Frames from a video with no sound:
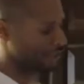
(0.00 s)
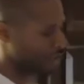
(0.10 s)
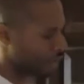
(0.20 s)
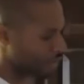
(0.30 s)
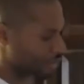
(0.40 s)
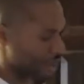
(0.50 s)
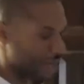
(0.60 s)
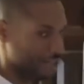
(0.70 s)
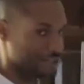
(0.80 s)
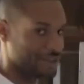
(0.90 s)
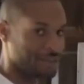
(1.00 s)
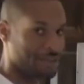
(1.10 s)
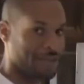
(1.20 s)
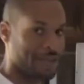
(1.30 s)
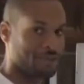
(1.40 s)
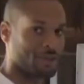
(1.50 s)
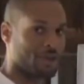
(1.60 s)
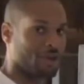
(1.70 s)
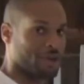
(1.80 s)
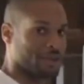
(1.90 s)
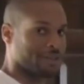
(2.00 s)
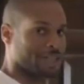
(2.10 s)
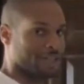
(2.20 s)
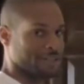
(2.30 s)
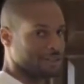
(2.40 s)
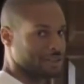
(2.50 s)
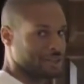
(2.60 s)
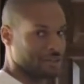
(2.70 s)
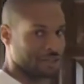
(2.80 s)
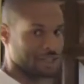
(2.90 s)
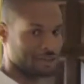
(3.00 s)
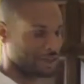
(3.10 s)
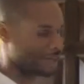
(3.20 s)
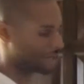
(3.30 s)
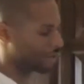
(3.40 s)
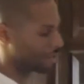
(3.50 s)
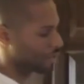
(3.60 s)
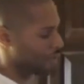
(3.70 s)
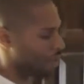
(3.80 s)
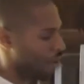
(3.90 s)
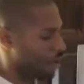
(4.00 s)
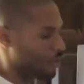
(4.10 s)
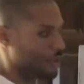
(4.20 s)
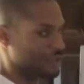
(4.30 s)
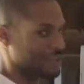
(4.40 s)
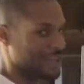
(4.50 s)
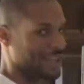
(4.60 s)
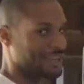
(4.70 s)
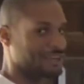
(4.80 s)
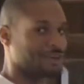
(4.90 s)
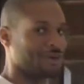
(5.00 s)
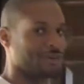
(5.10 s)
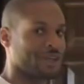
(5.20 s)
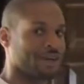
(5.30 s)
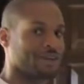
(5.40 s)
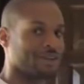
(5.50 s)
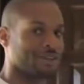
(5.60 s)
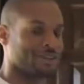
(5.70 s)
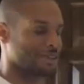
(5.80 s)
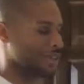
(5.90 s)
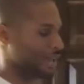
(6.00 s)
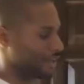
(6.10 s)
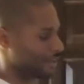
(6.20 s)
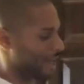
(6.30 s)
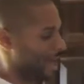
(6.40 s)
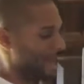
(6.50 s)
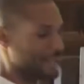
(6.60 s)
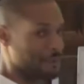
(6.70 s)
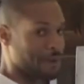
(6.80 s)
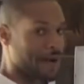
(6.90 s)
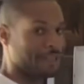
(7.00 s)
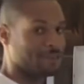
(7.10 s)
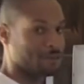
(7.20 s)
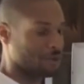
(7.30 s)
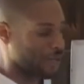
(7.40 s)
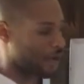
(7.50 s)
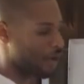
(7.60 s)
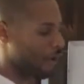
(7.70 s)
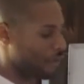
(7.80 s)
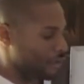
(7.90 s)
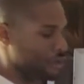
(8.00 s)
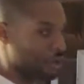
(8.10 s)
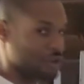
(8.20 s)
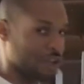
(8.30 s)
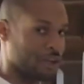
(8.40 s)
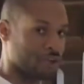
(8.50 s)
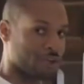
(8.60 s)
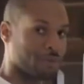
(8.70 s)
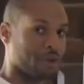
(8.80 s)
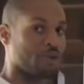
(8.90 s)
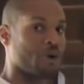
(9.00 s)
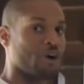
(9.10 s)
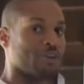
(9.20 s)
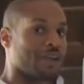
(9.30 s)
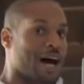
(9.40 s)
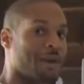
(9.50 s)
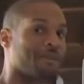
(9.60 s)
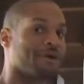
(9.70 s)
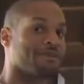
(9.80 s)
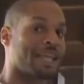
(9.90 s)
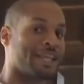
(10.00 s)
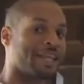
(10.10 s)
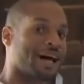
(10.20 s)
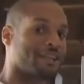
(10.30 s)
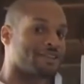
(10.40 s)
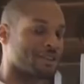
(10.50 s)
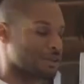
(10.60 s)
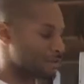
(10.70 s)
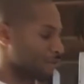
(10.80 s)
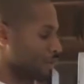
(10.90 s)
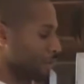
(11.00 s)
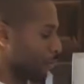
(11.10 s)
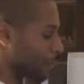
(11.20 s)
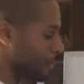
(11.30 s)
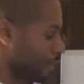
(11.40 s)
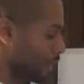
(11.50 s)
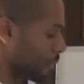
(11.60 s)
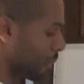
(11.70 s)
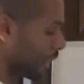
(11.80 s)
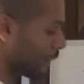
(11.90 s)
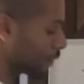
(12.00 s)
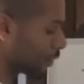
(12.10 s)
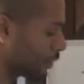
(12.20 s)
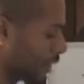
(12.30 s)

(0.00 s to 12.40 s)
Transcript: thing is all Chinese diplomats, when going into any city with the Intercontinental, always stay in this hotel. And it's highly possible that all these hotels are built on top of ley lines for the purpose of being able to